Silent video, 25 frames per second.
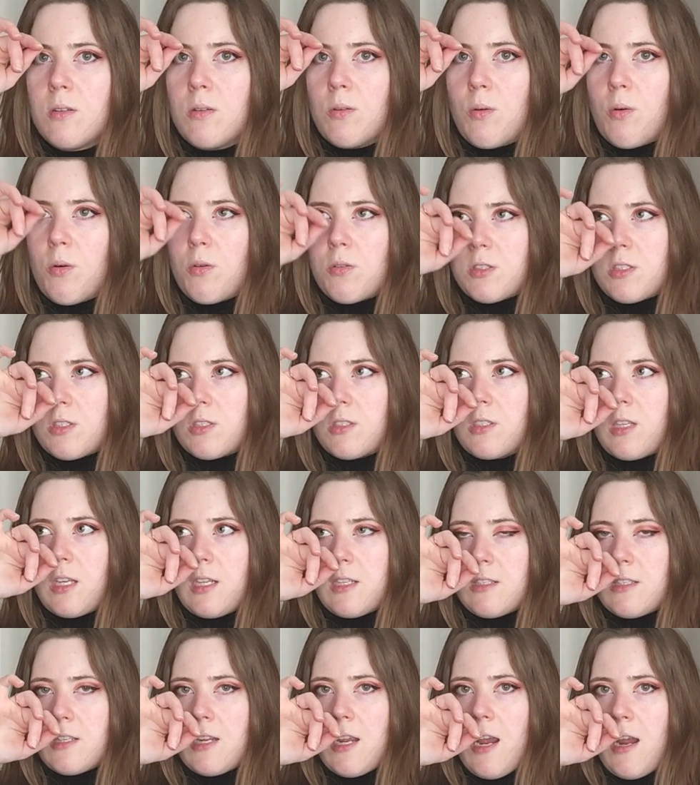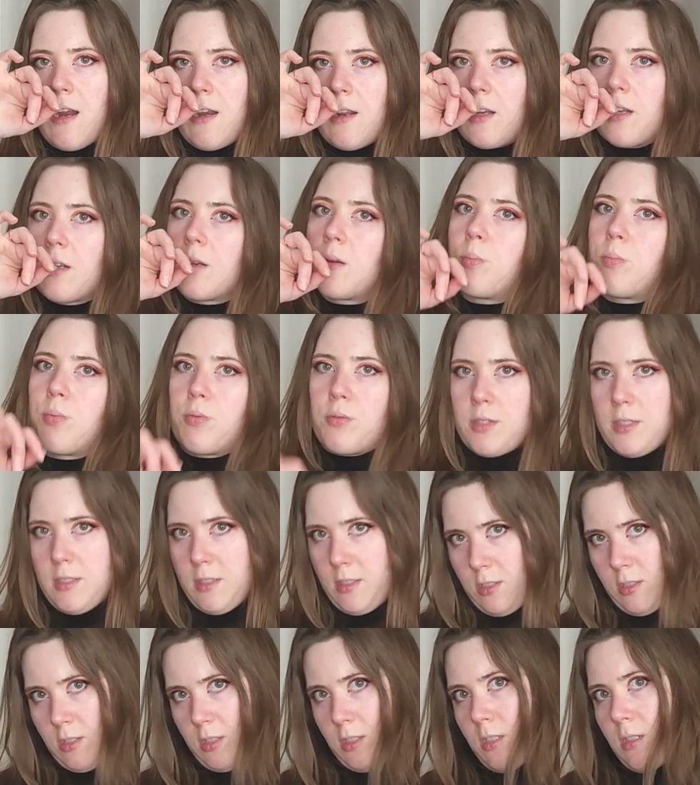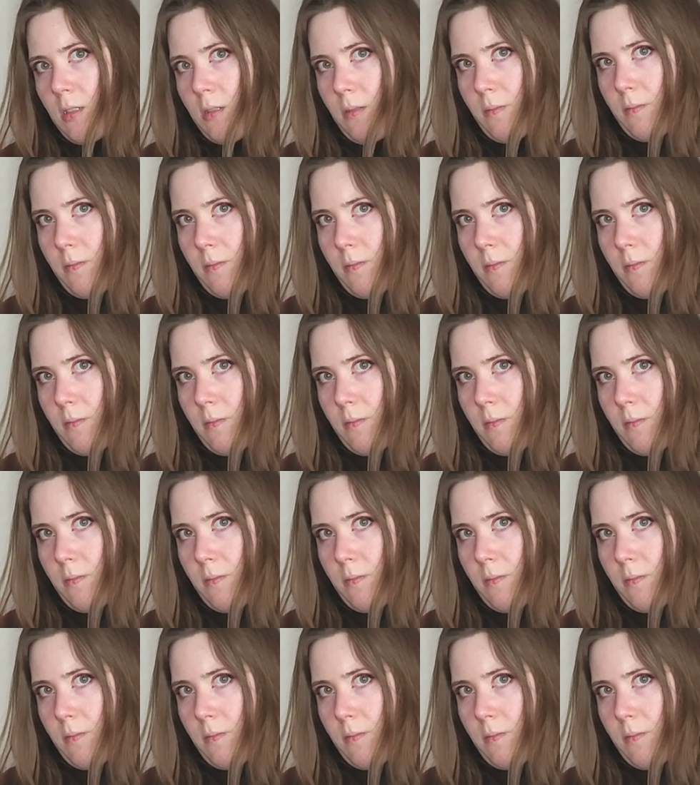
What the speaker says: or satanic priests.